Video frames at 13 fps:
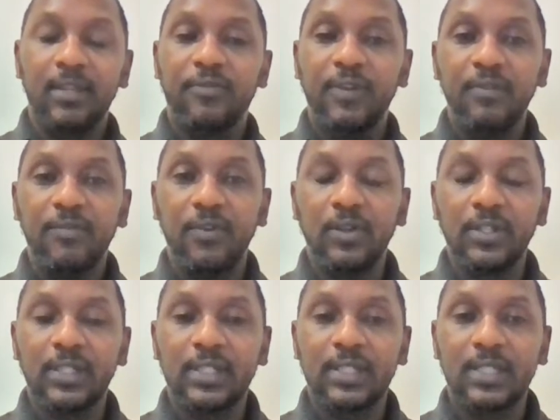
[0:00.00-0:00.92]
The
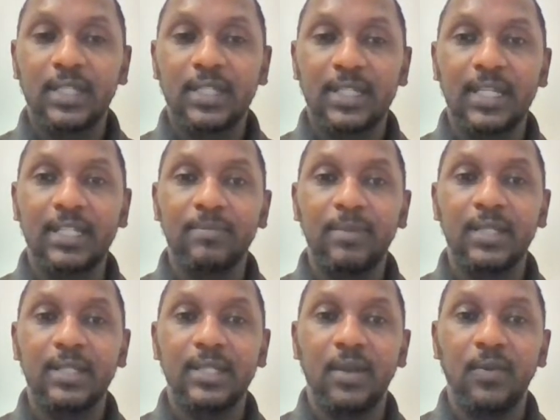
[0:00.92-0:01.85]
frivolous
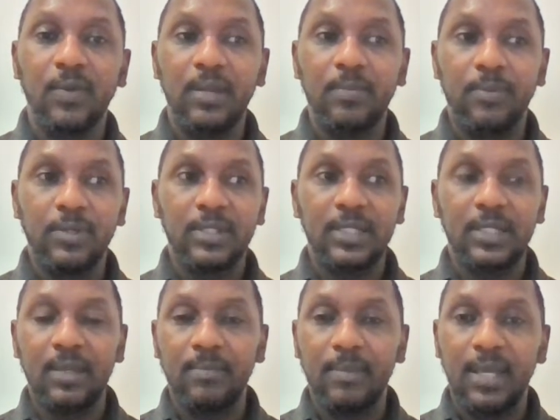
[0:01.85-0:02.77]
statements where the
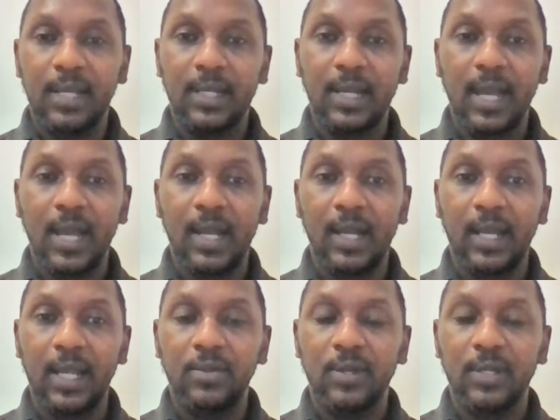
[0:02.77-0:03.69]
person they make na
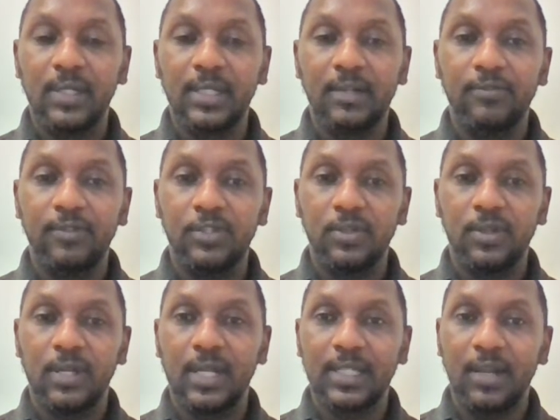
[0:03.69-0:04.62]
radio and
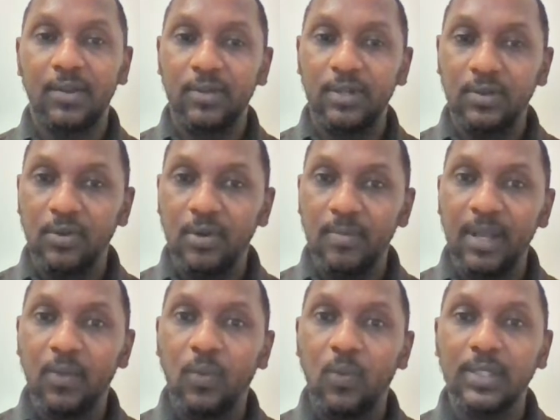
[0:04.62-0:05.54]
television na salon, they will go
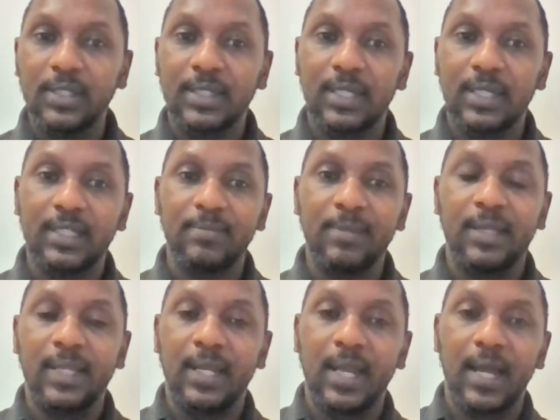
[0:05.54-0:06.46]
make worse
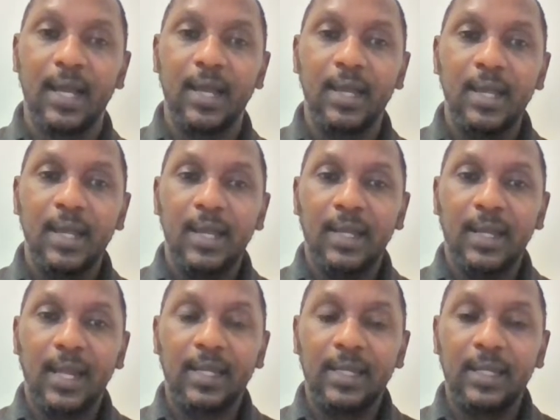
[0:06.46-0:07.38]
statement than na
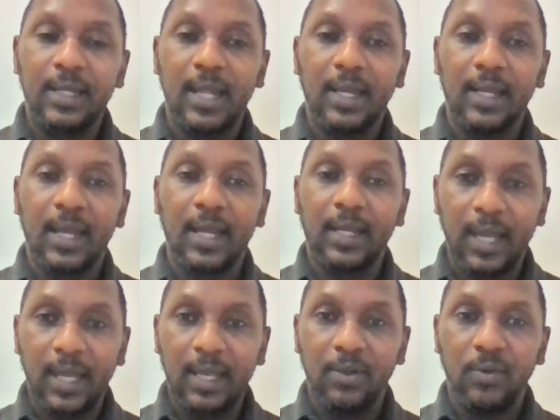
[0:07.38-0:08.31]

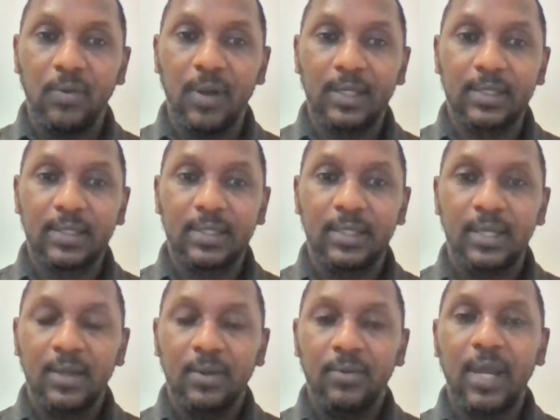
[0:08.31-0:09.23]
ECOWAS.
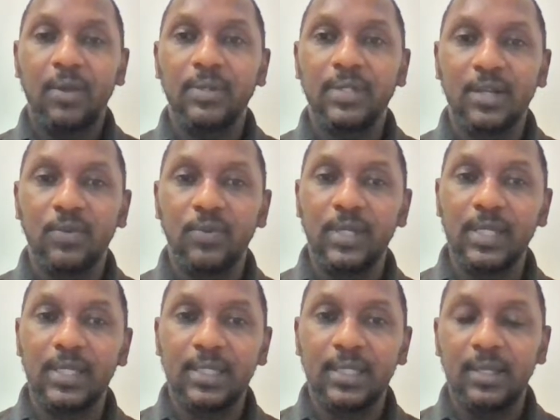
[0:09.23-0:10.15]
Who that go take with
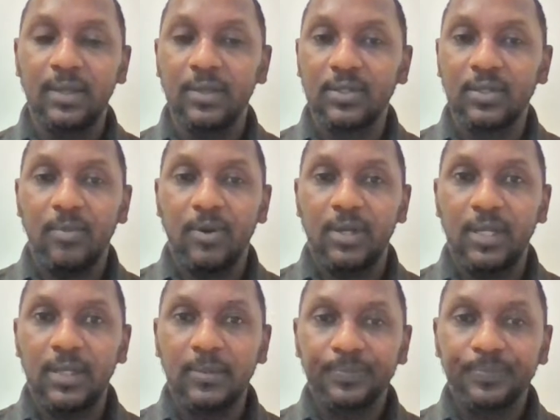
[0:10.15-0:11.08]
it serious?
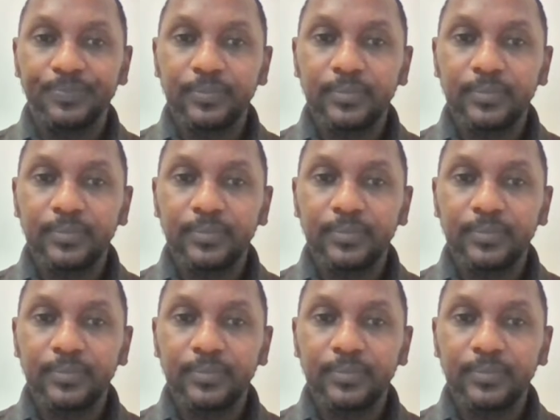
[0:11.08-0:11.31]
Nobody.